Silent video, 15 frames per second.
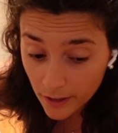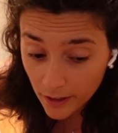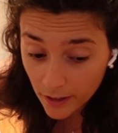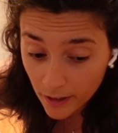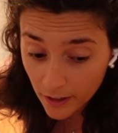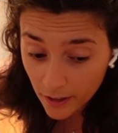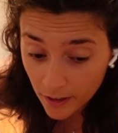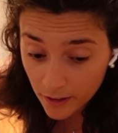
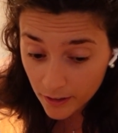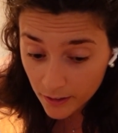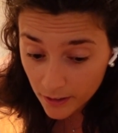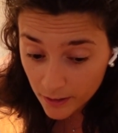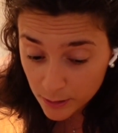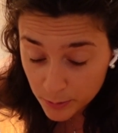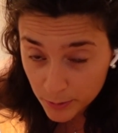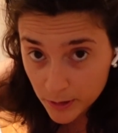and
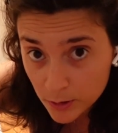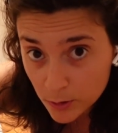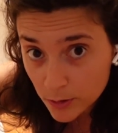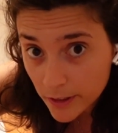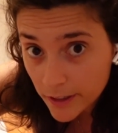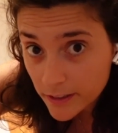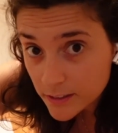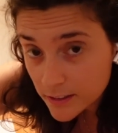it's been 2
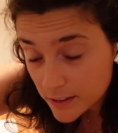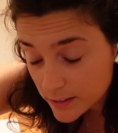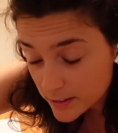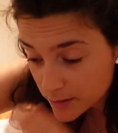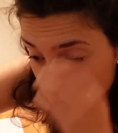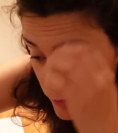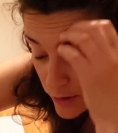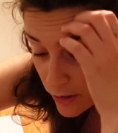days since
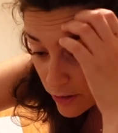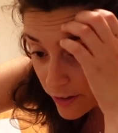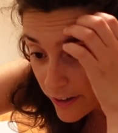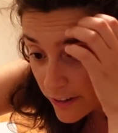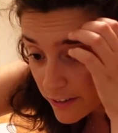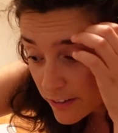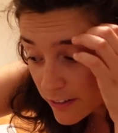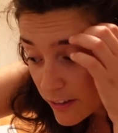the
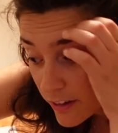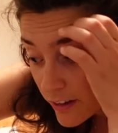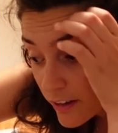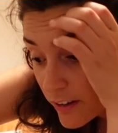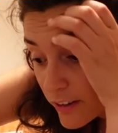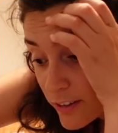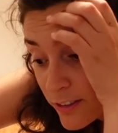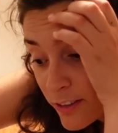bachelorette.
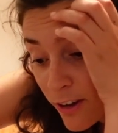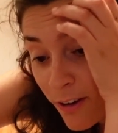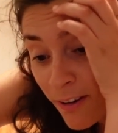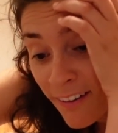So